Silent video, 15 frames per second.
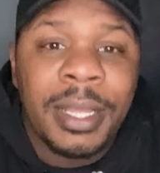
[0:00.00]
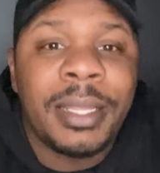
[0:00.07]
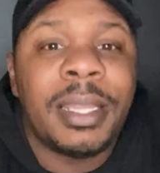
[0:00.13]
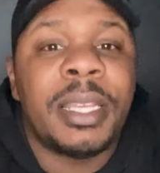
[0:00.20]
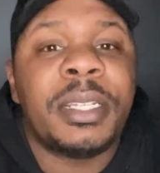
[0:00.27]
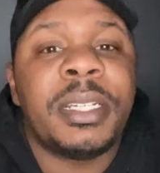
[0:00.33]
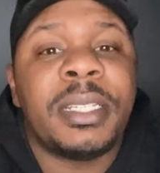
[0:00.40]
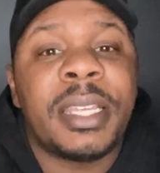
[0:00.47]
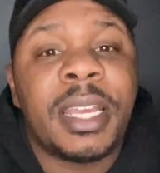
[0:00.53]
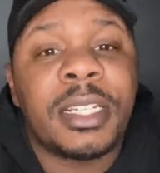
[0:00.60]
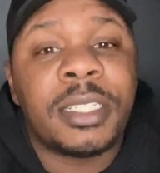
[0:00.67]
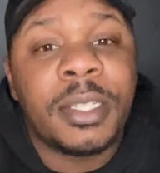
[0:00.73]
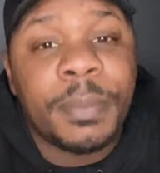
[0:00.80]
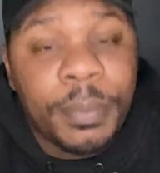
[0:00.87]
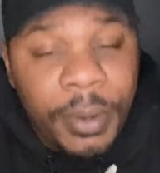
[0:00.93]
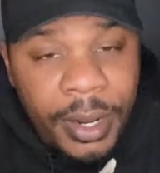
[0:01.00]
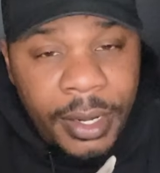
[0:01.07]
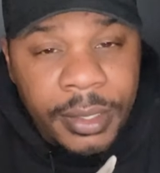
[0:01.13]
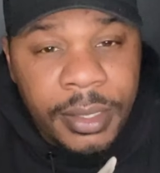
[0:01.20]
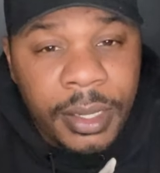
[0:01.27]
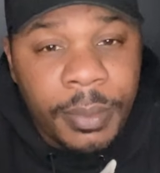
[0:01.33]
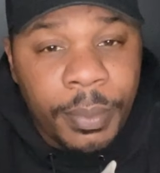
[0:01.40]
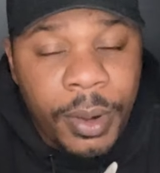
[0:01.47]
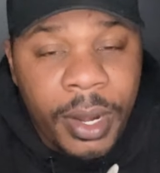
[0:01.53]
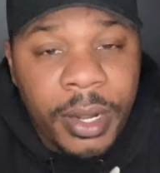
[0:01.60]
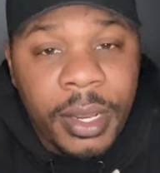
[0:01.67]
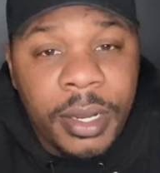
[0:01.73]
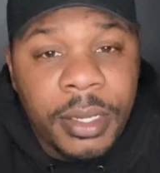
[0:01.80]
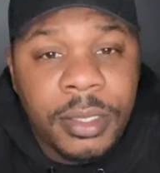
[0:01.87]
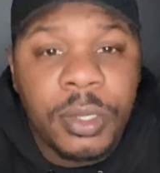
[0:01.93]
that she's actually pregnant.